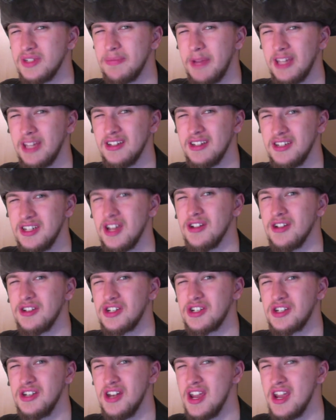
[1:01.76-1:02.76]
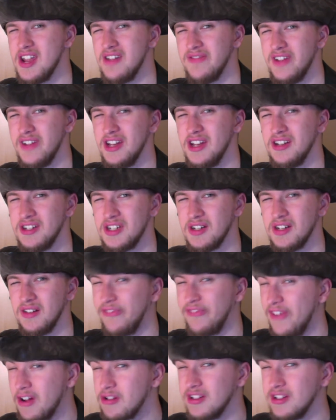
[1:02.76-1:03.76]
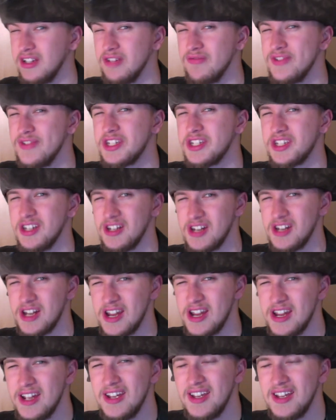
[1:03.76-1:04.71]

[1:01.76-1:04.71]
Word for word: by the Dutch Navy until fairly recently.